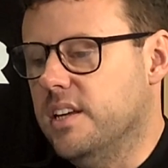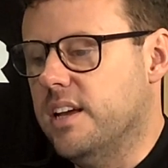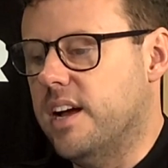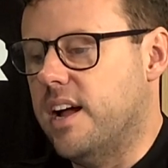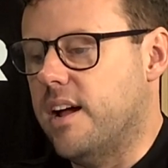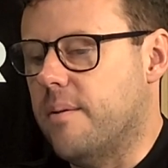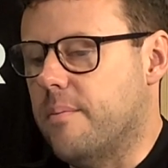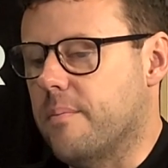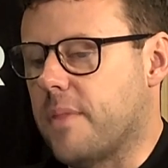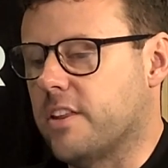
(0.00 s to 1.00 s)

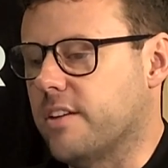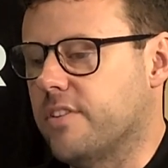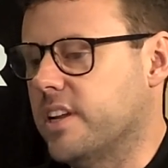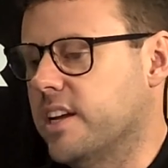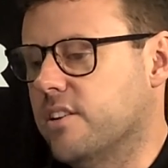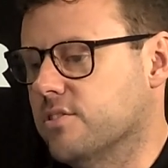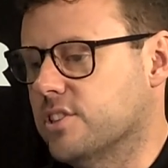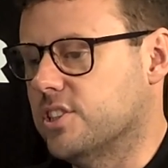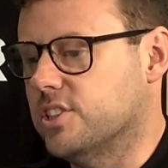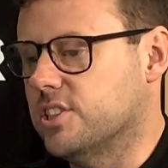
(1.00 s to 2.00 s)
I think for the Eagles,
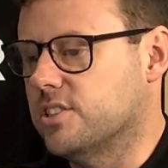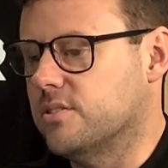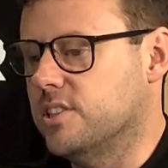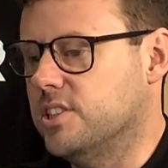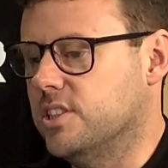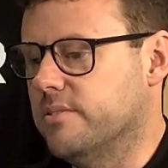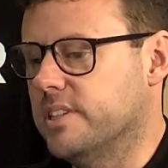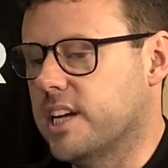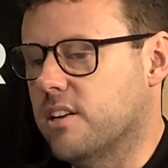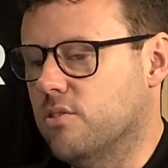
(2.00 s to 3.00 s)
it's just continuing
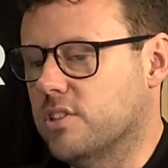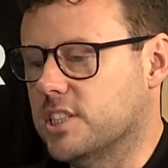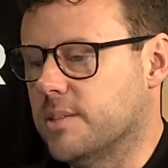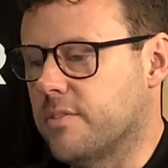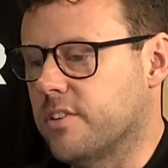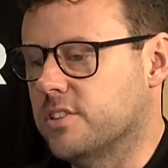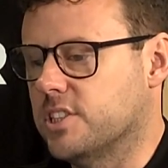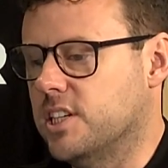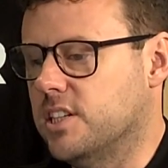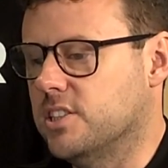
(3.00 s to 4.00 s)
to get a look at some of those
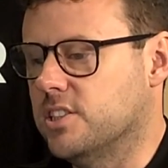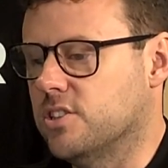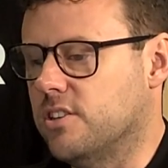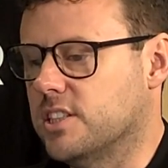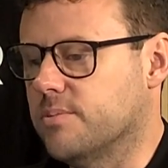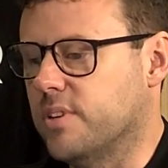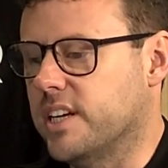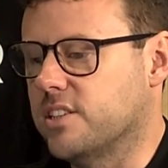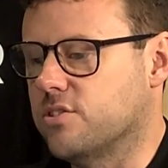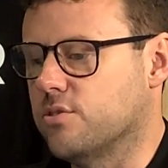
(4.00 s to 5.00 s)
kids. The Giants are
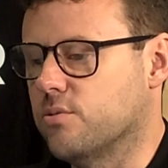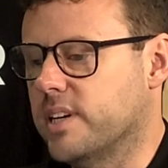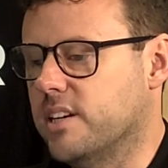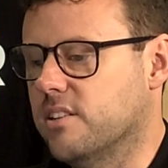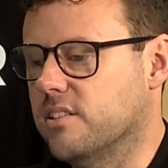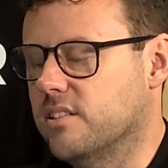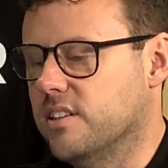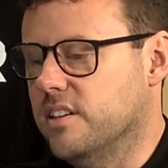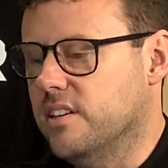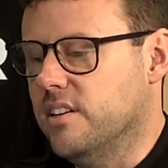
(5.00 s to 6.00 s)
playing too well, and
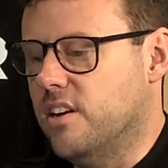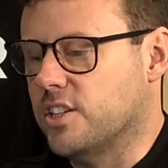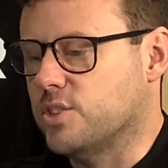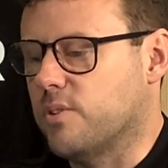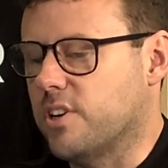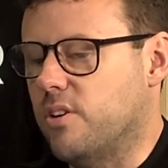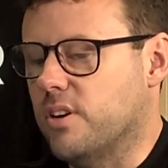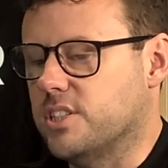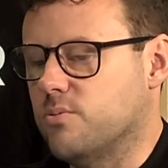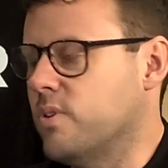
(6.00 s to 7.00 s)
I just want to know
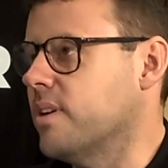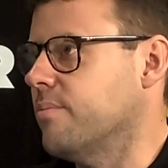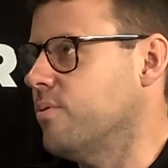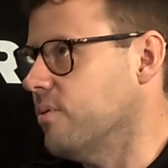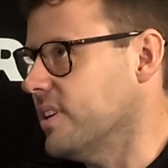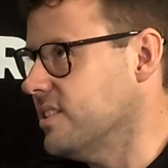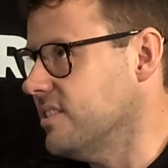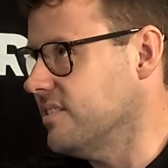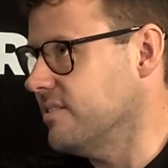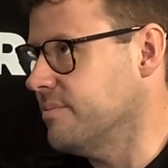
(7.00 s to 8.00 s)
at what point
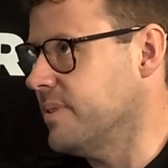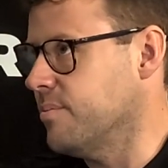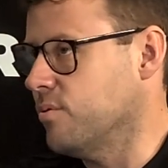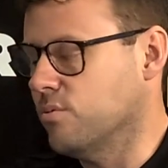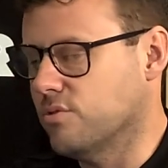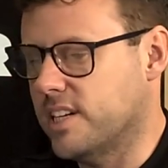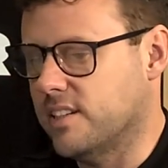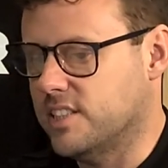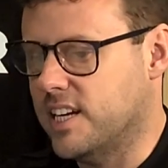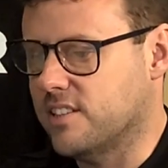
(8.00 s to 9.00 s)
people will
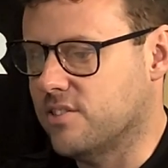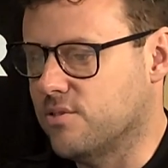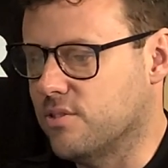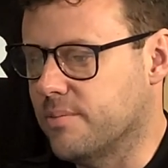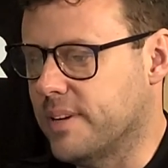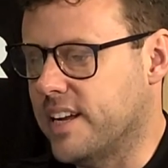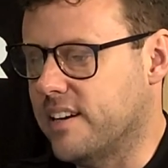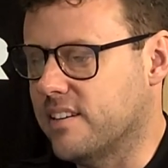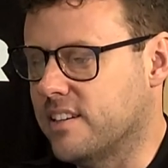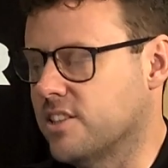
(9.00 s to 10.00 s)
start to talk
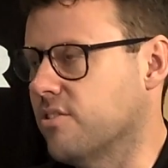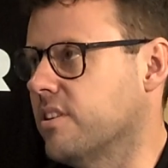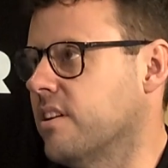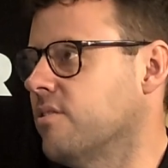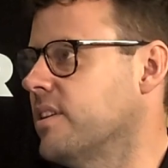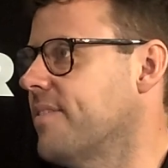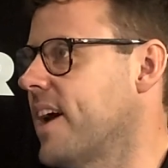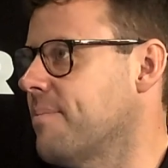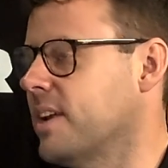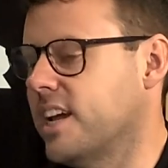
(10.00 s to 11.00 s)
about, because it'll never
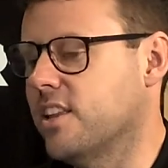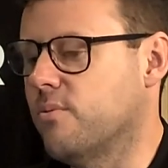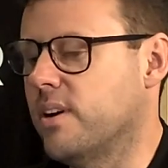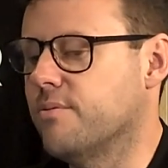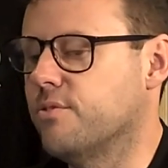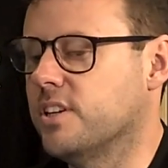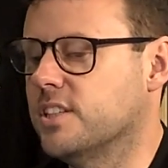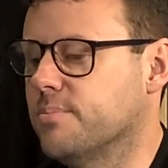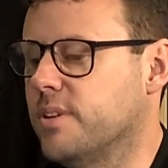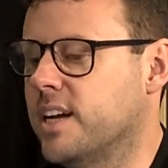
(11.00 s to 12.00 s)
happen again the way footy
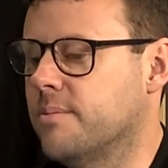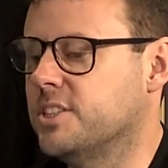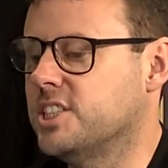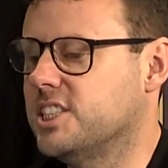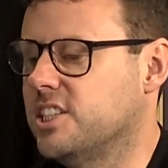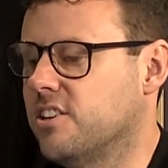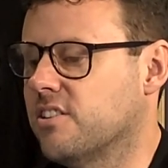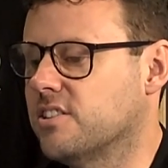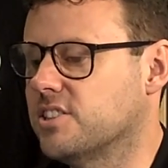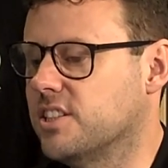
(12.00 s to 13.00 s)
is played, but Jesse
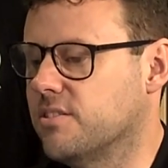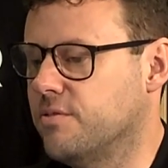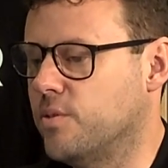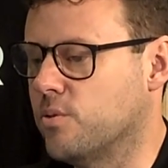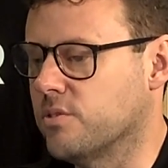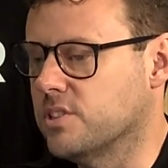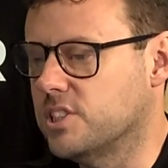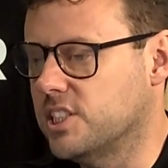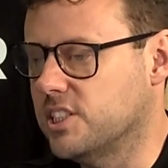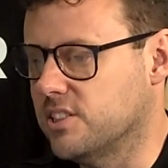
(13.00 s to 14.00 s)
Hogan has kicked 4 and
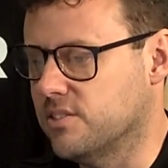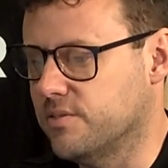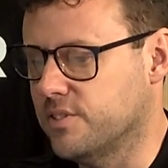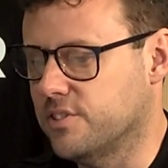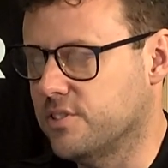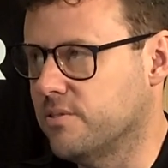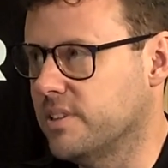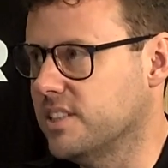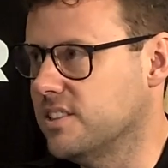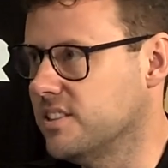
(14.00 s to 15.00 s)
6 in the first 2
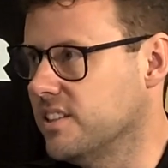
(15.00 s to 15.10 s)
weeks.